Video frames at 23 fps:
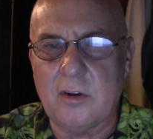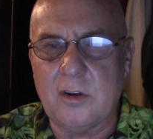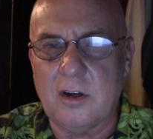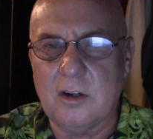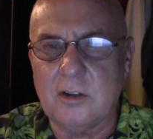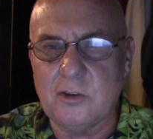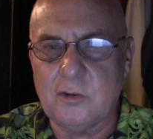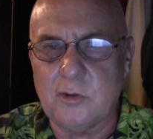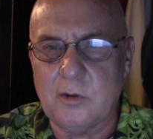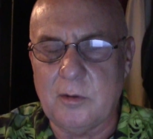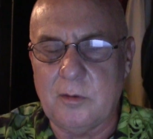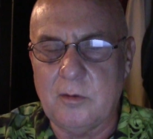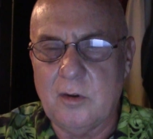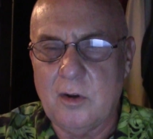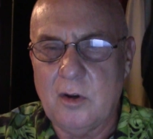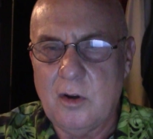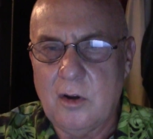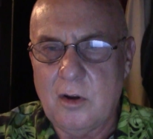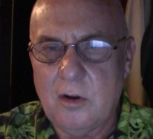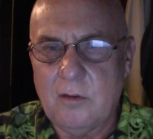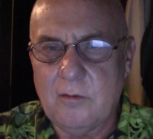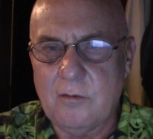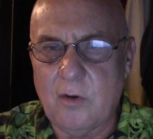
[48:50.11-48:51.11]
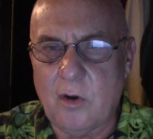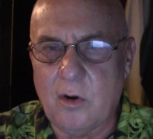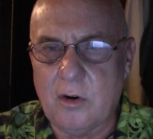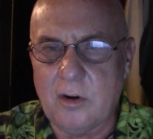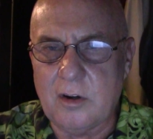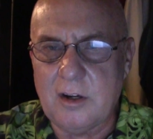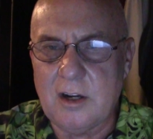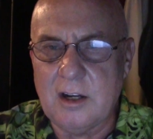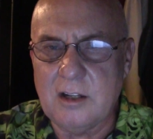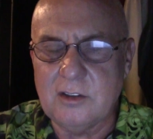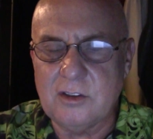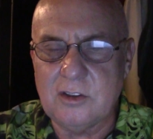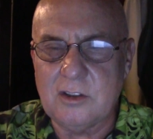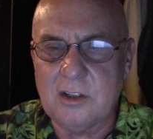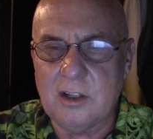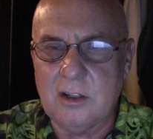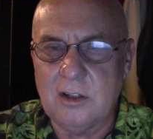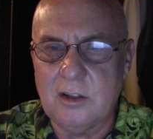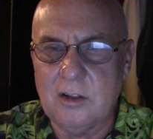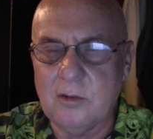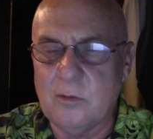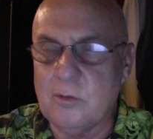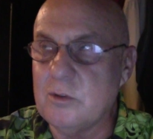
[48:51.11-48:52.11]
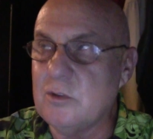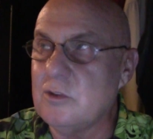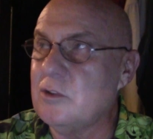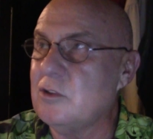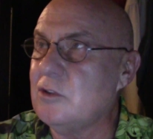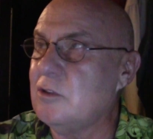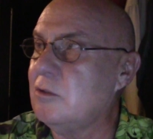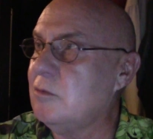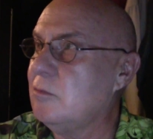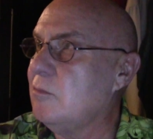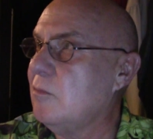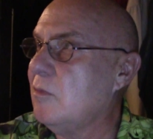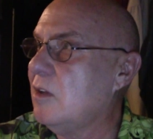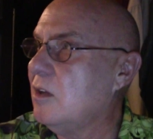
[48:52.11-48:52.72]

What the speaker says: country voted against it, and it was